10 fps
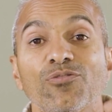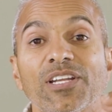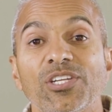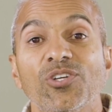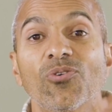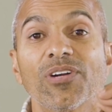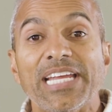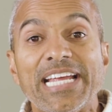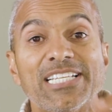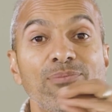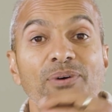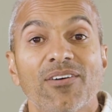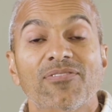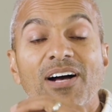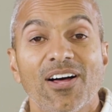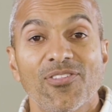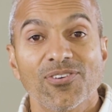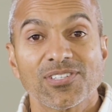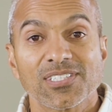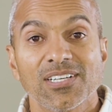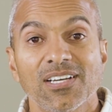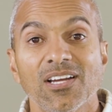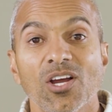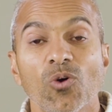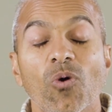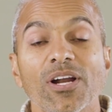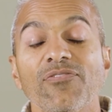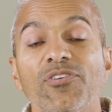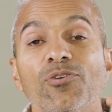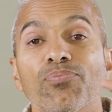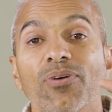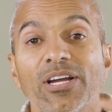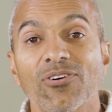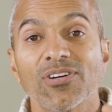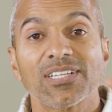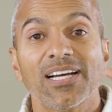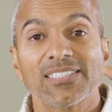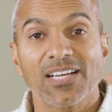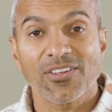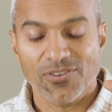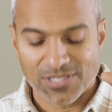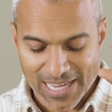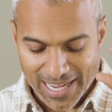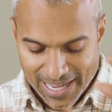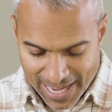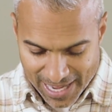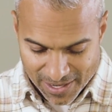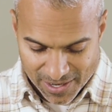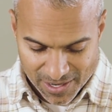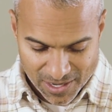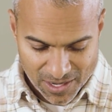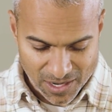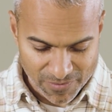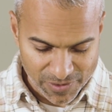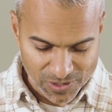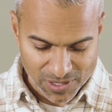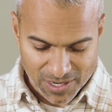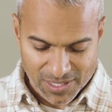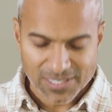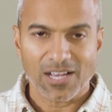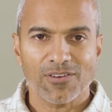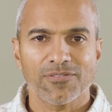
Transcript: and your needs above others, what if you prioritize others ahead of yourself?